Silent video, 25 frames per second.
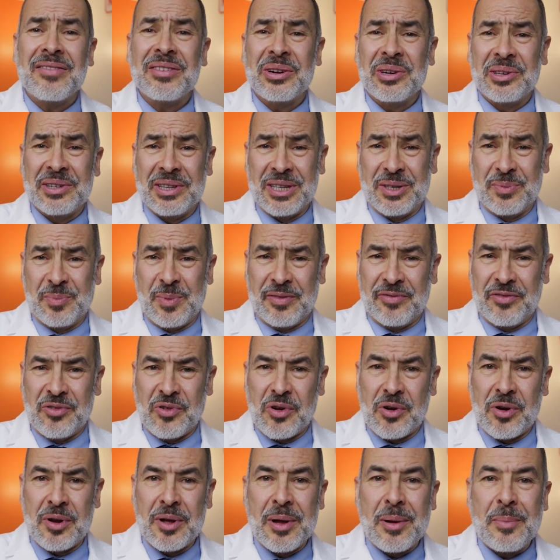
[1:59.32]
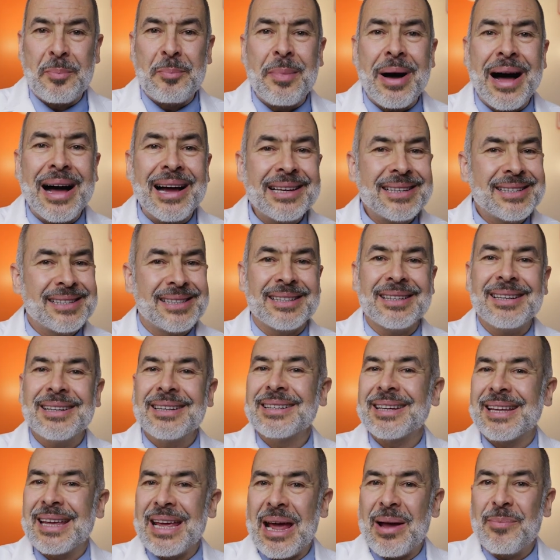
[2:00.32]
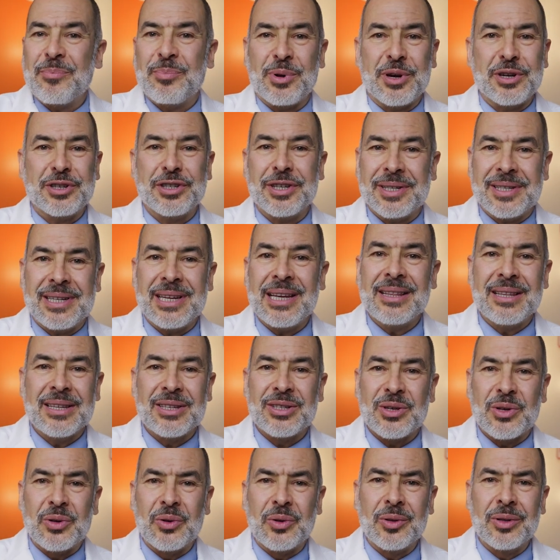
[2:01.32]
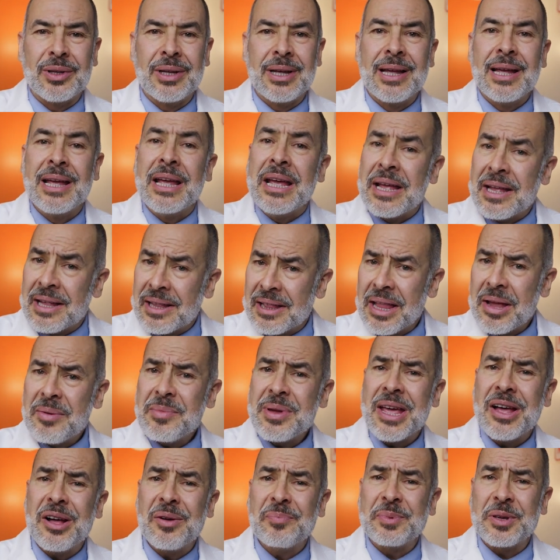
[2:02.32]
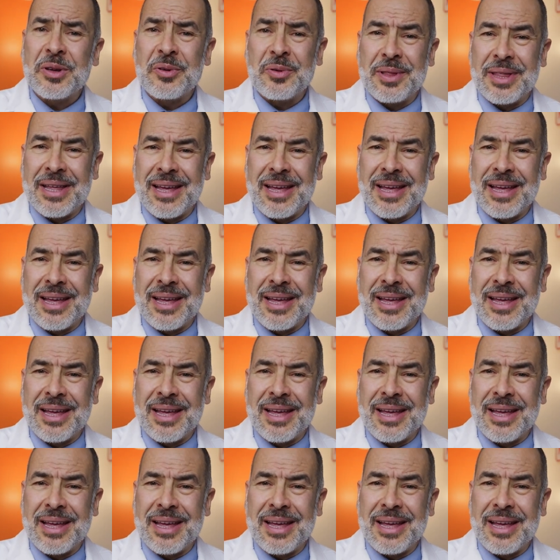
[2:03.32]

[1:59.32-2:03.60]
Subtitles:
heard this before. My son can't brush his teeth in school. Let me help you with